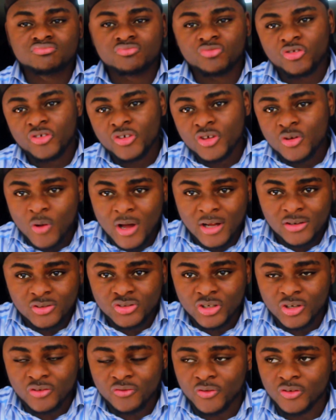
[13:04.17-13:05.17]
few
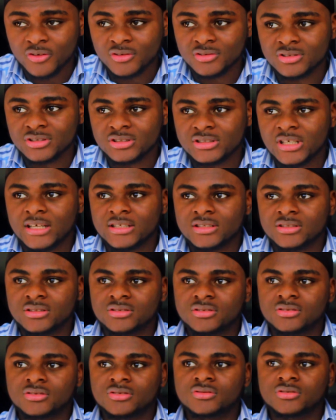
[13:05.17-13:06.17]
Android phones that
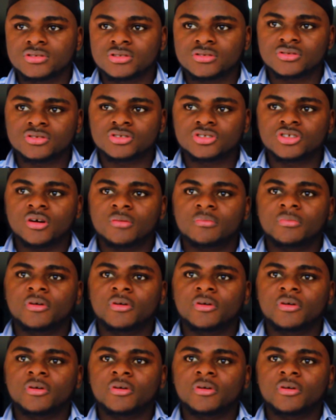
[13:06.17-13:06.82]
do a good job.